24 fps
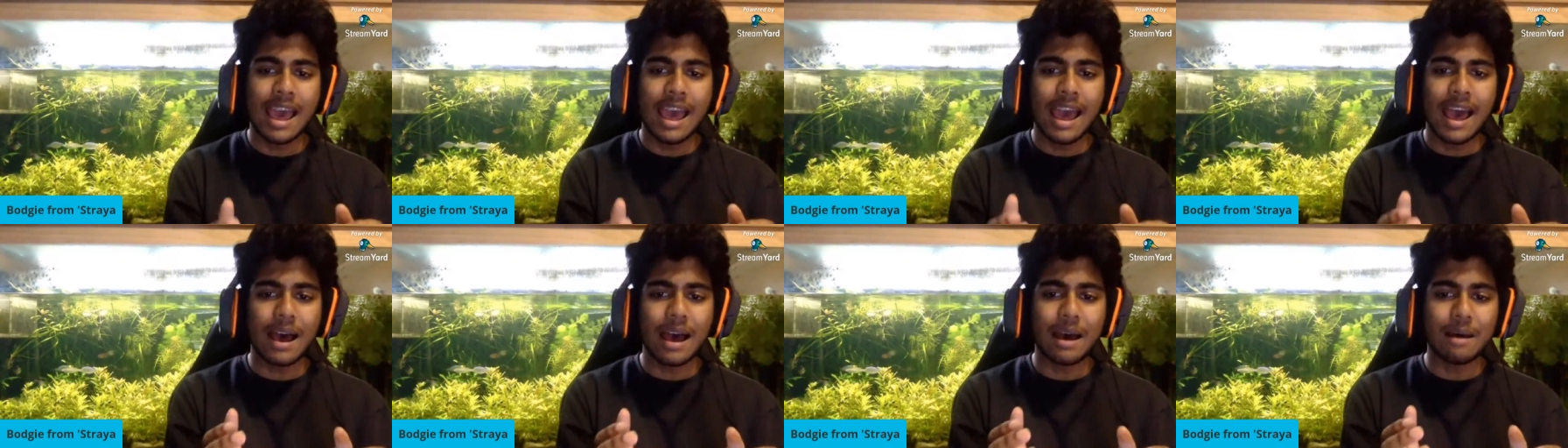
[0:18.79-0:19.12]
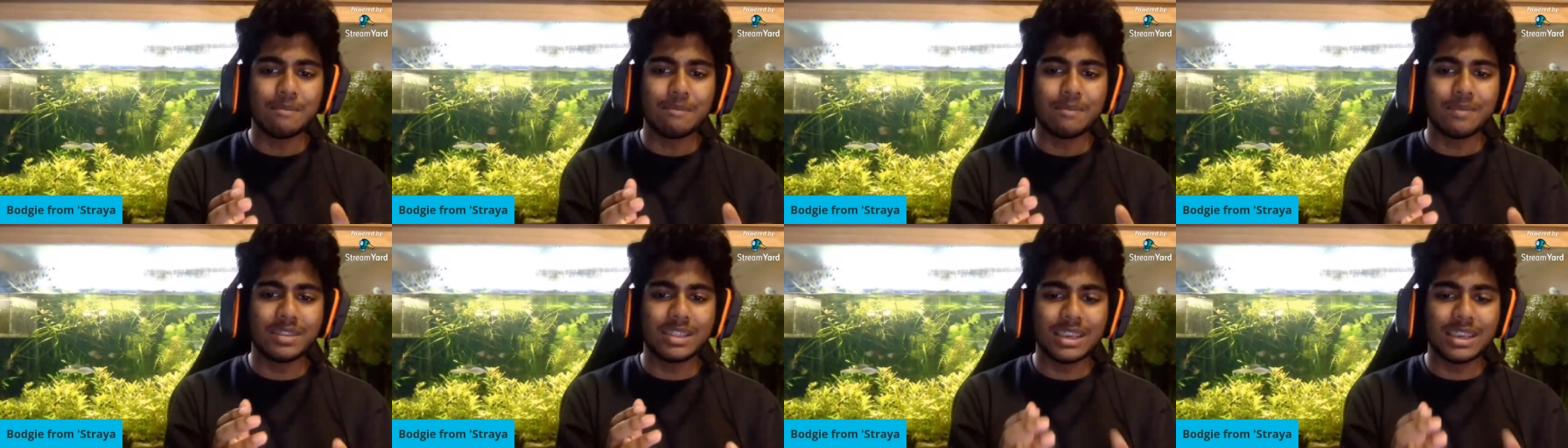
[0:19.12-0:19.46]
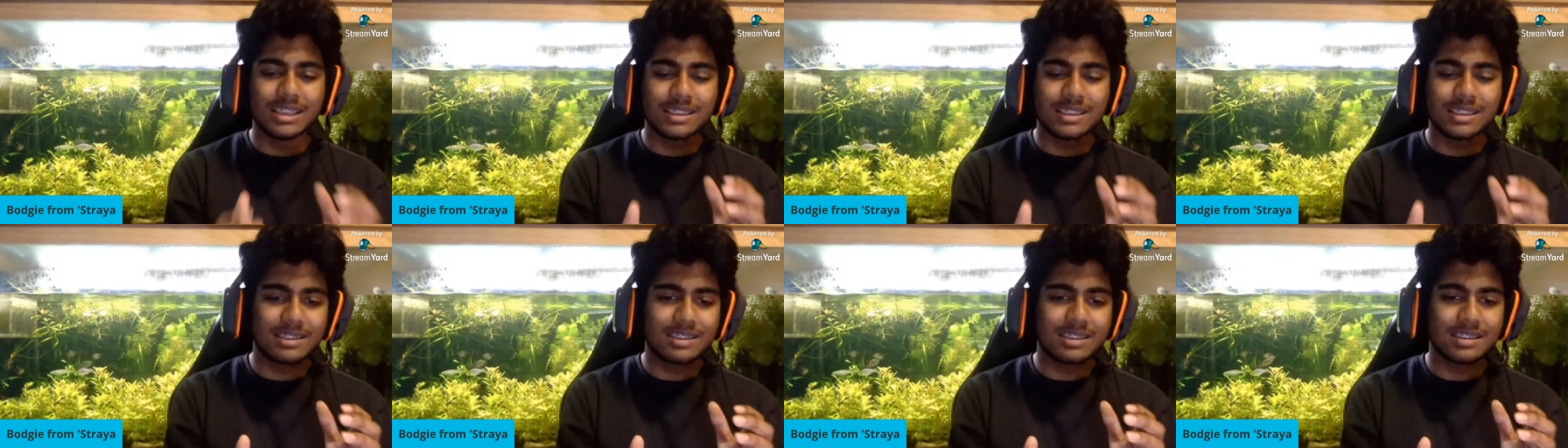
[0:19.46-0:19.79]
um,
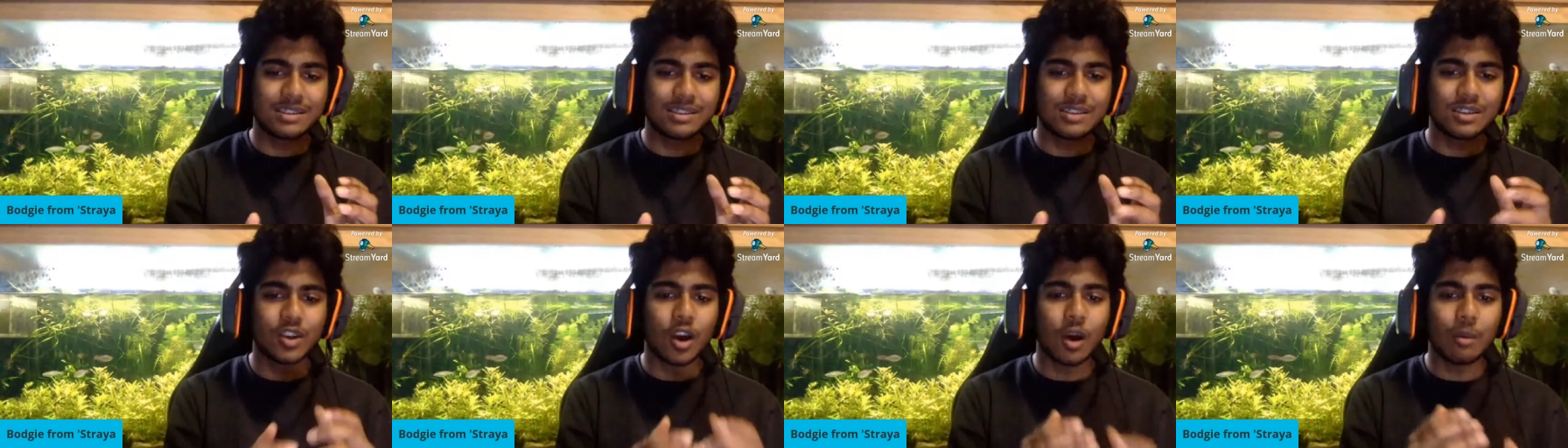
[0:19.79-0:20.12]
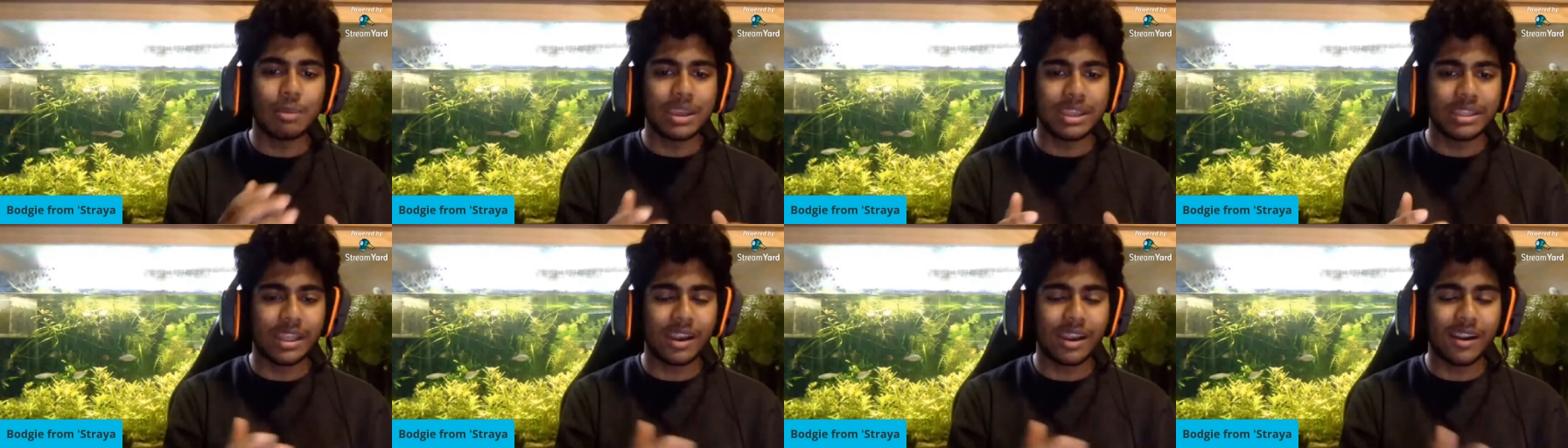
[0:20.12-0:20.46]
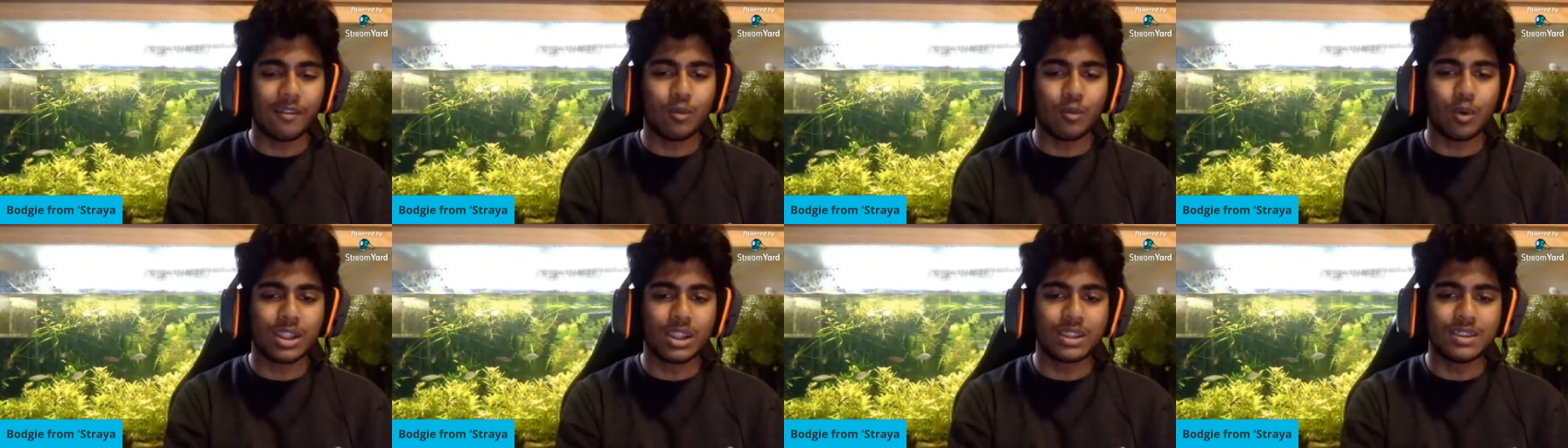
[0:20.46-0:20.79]
this topic that
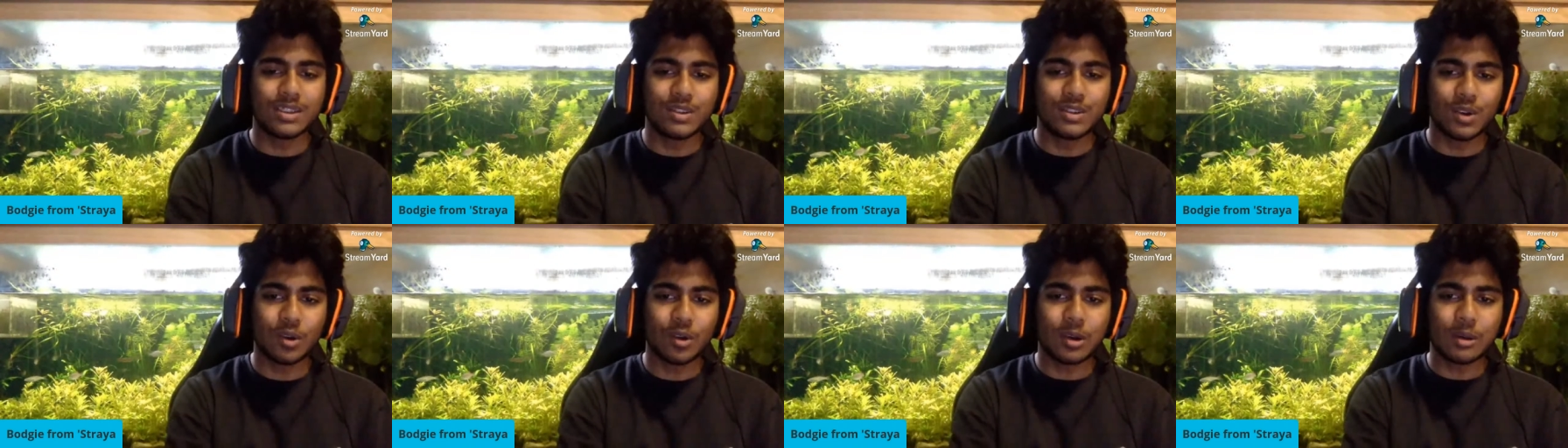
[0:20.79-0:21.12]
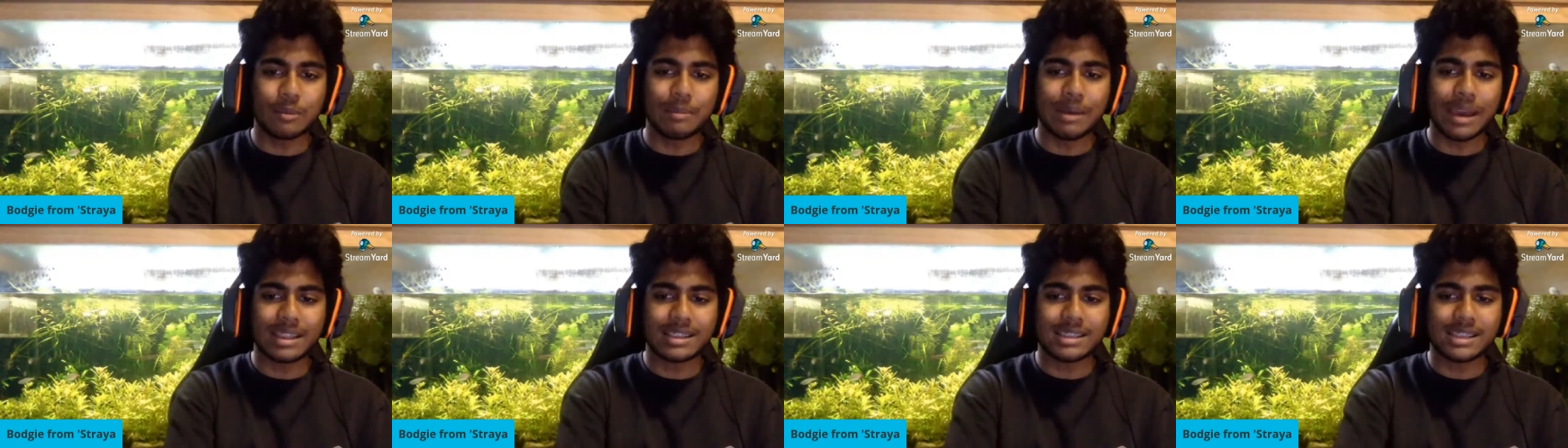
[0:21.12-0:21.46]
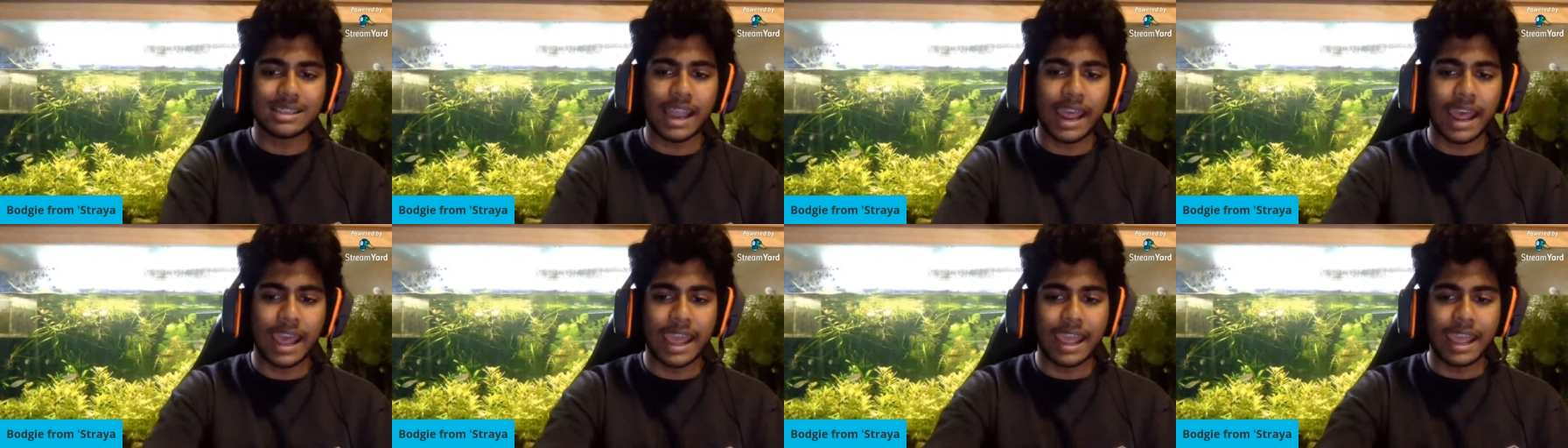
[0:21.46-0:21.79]
I wanted to talk about
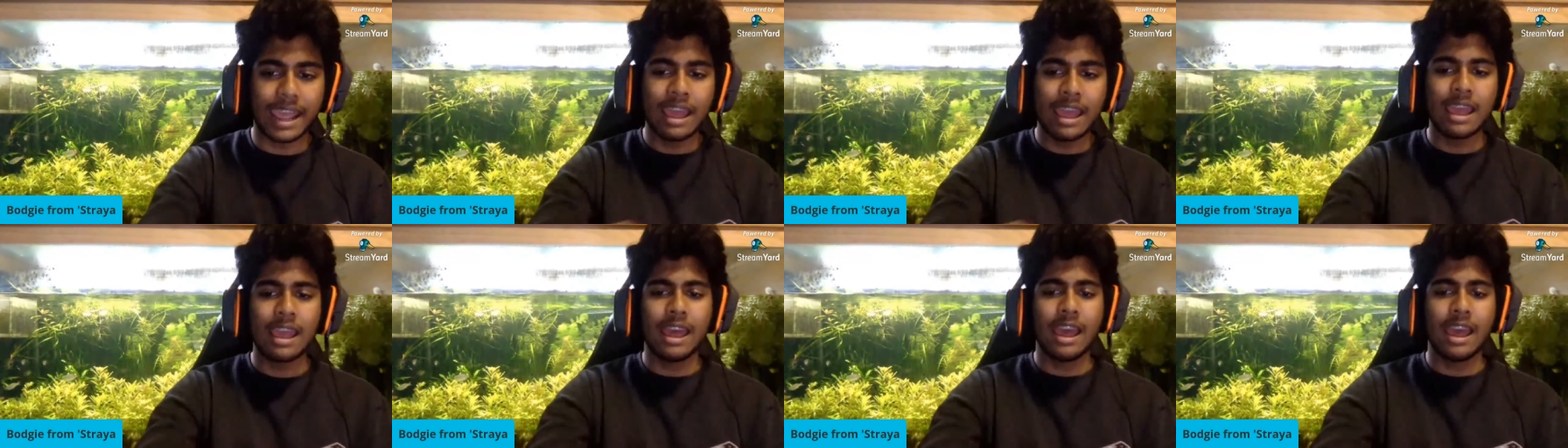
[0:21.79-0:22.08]
today